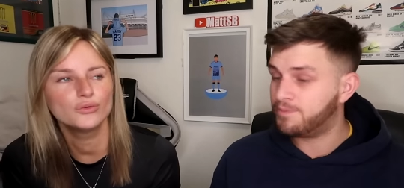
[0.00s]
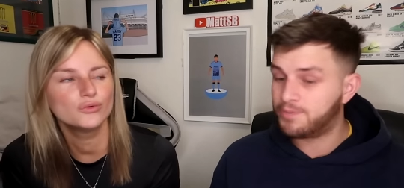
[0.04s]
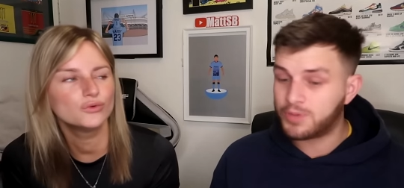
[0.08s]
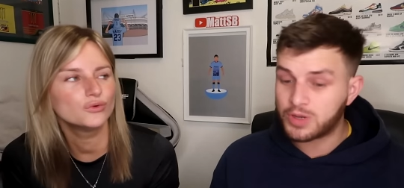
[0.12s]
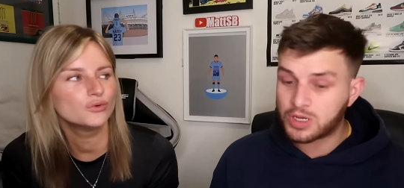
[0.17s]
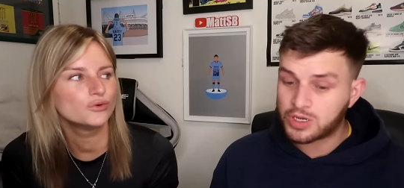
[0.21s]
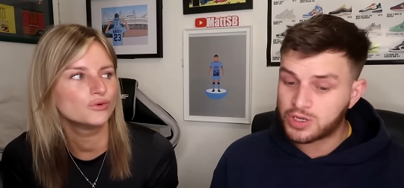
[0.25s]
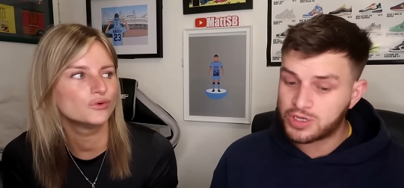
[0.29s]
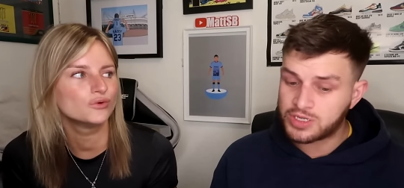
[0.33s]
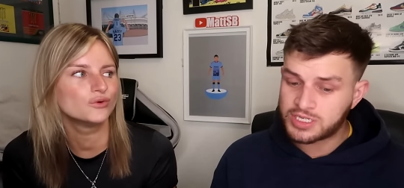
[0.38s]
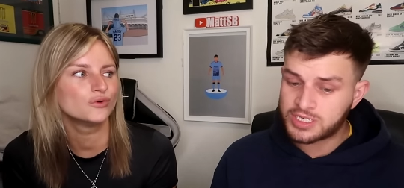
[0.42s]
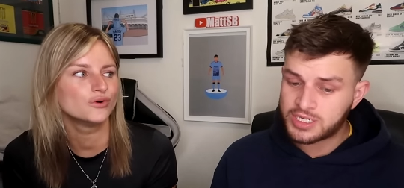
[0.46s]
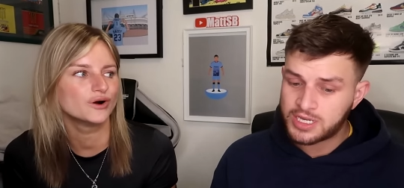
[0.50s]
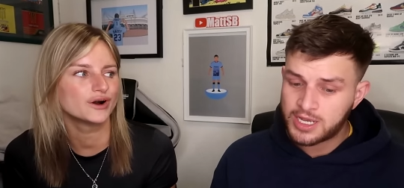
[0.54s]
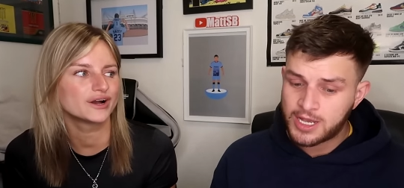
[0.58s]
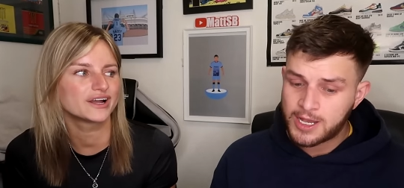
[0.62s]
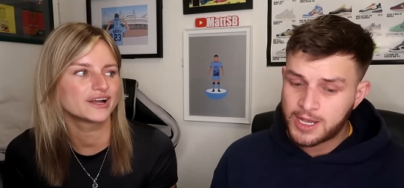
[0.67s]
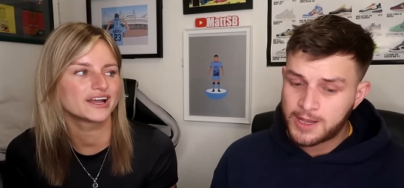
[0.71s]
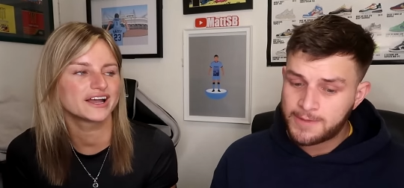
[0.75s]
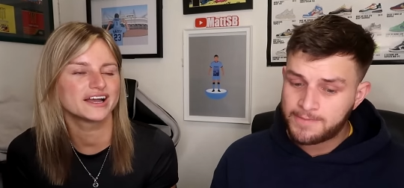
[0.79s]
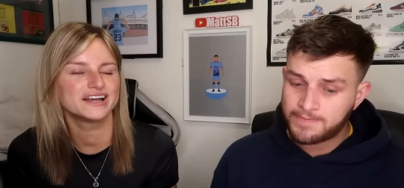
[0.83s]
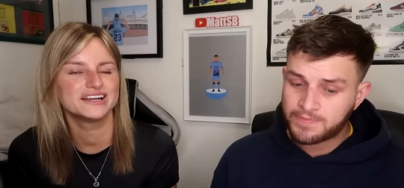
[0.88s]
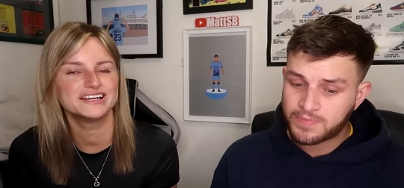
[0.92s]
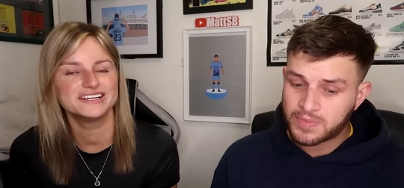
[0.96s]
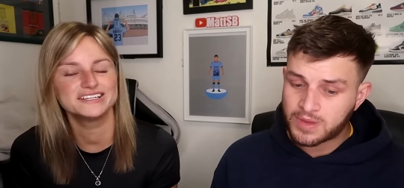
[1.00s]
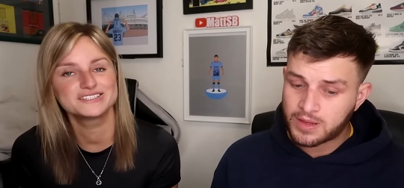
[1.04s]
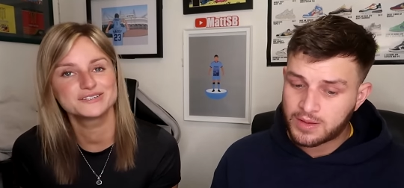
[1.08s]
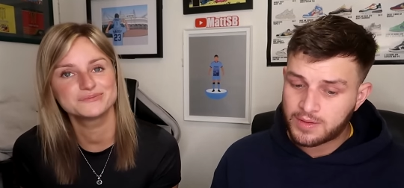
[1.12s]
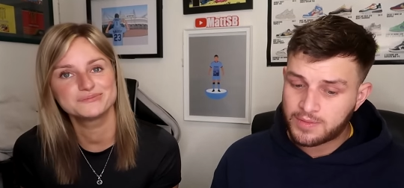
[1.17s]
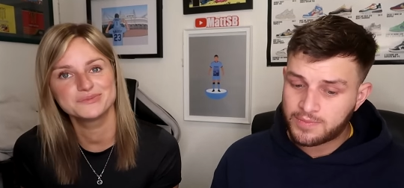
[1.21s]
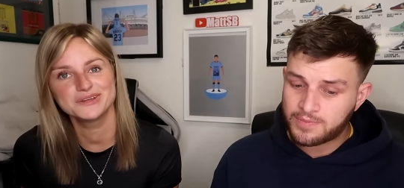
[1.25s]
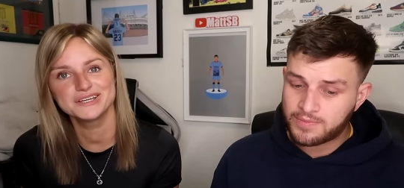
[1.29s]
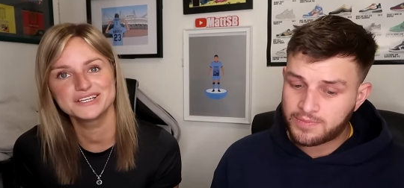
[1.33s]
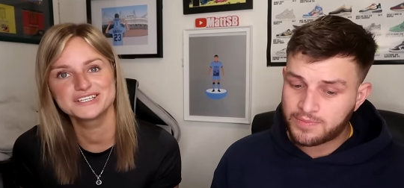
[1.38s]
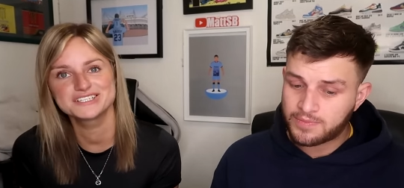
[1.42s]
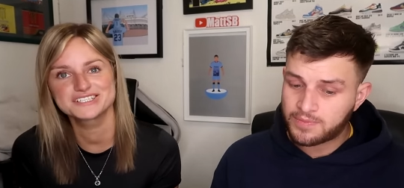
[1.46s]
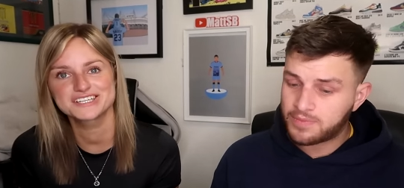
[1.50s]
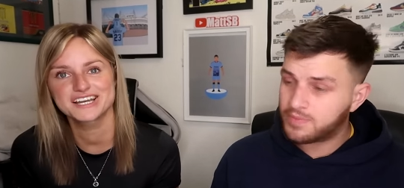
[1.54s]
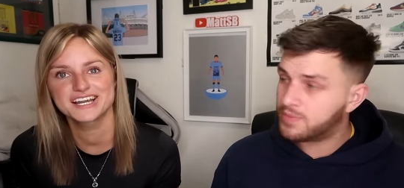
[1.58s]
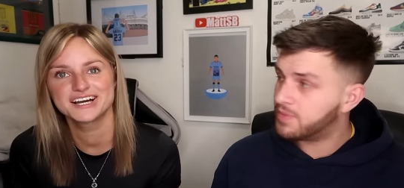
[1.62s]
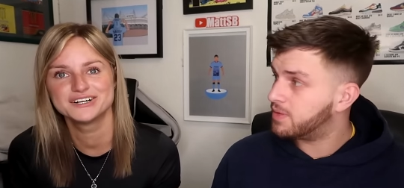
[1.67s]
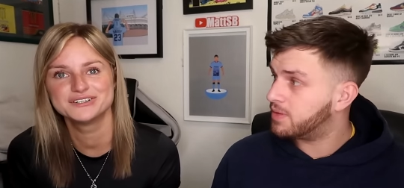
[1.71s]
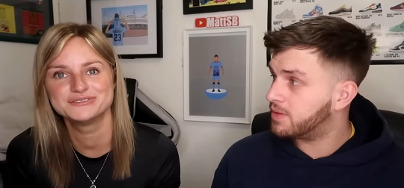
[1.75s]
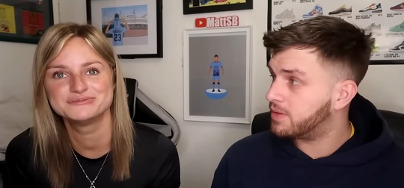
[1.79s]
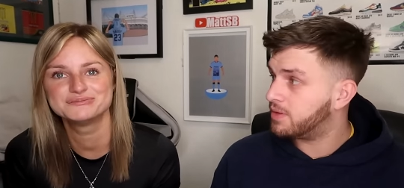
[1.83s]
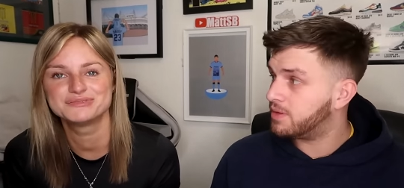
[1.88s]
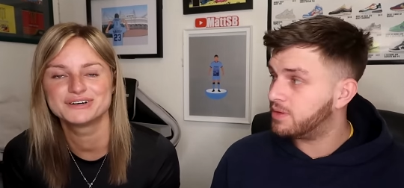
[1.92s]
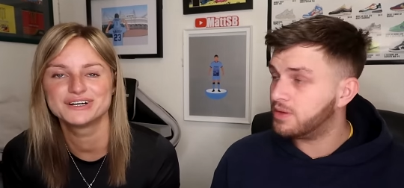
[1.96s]
Speaker 1: Because okay, it's a big
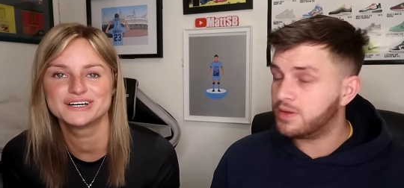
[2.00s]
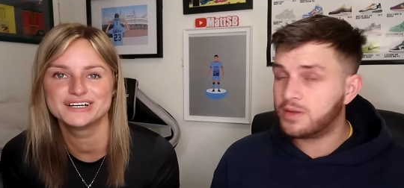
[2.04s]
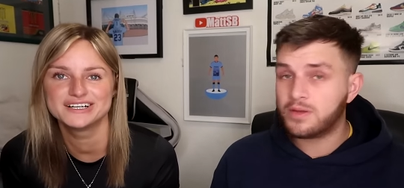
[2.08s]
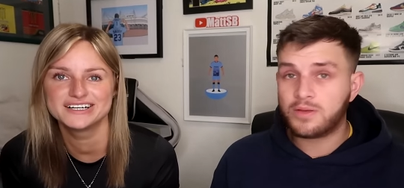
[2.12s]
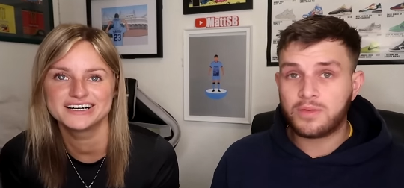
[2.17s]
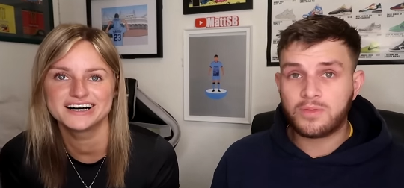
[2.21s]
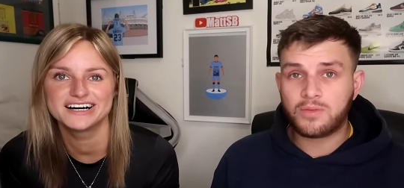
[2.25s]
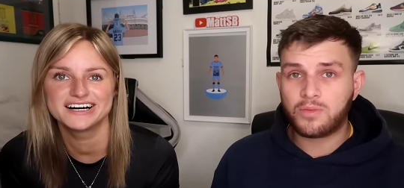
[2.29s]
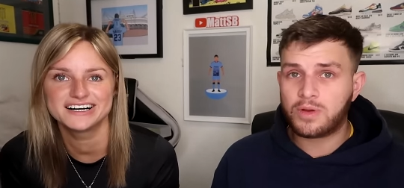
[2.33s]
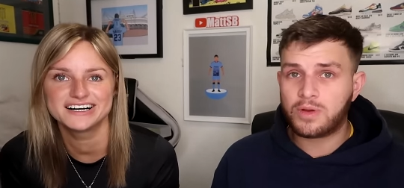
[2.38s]
shout, but